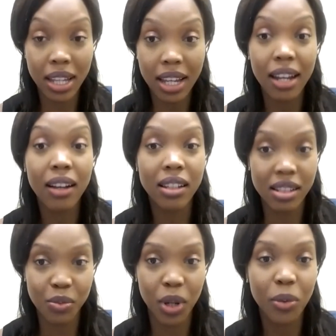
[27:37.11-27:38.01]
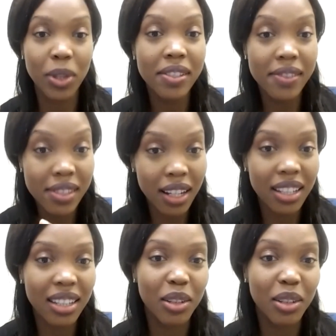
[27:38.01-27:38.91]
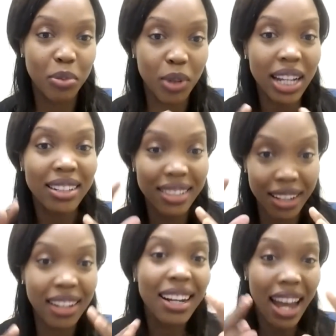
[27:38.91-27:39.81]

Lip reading: areas where we study the brain-gut